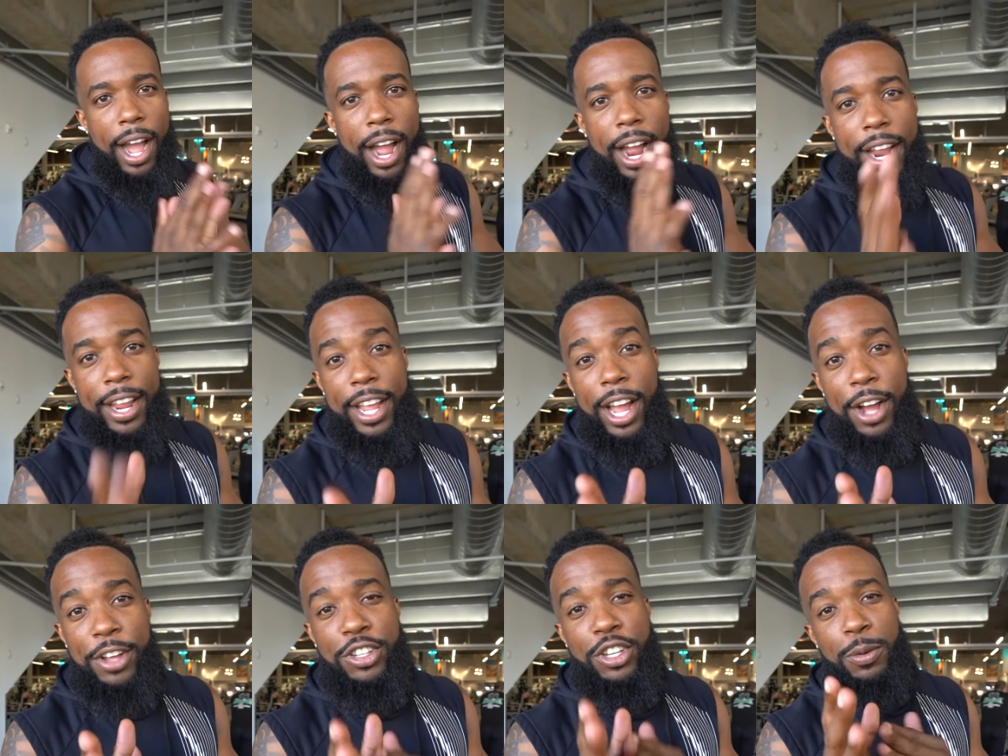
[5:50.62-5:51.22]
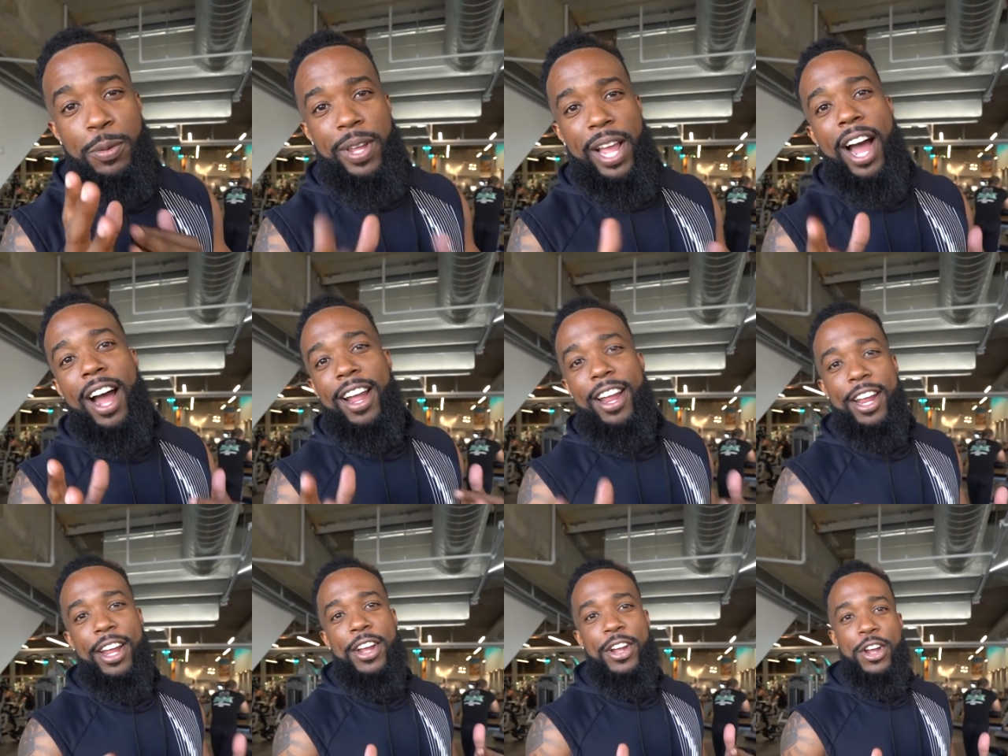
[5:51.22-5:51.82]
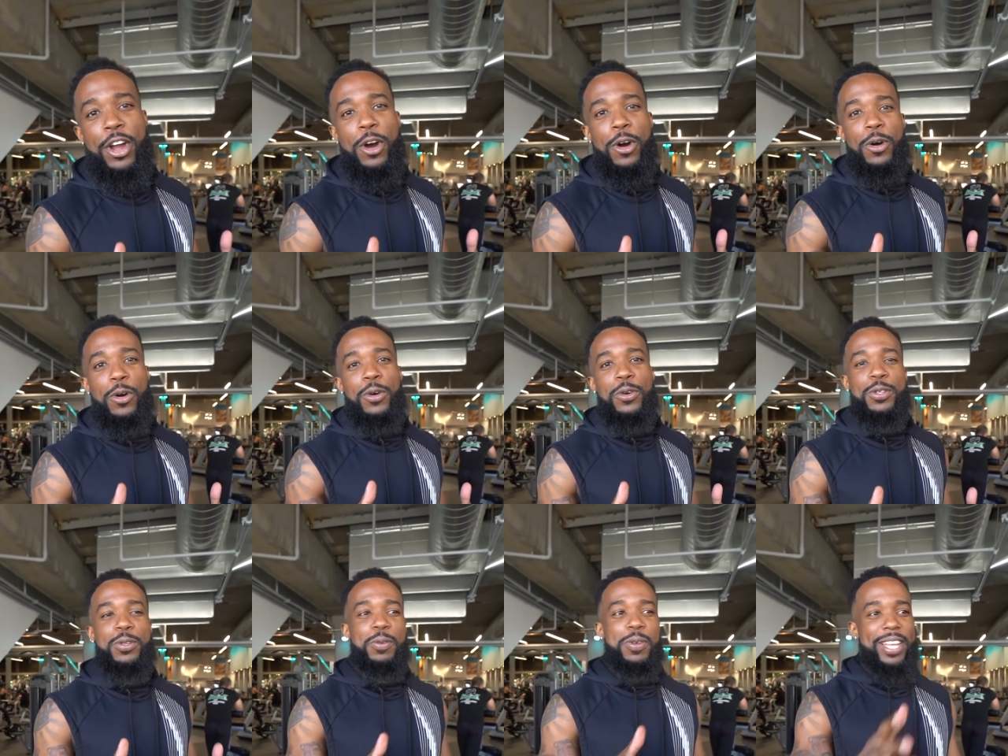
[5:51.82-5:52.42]
All right, y'all, so we out here in
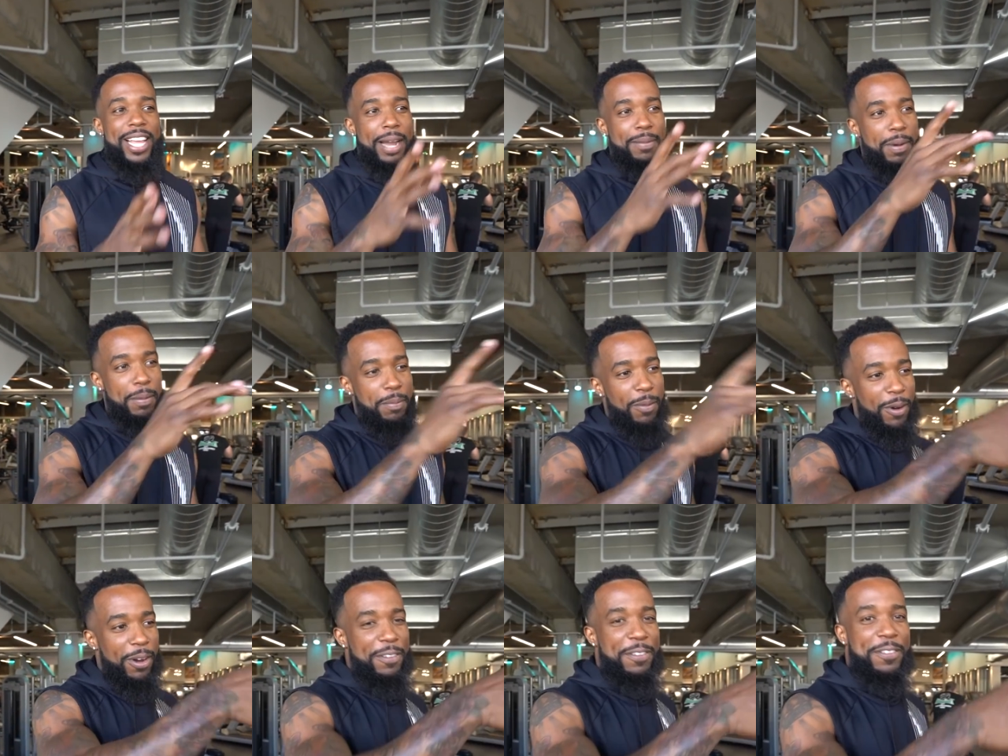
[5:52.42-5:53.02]
Ghost. We got my boy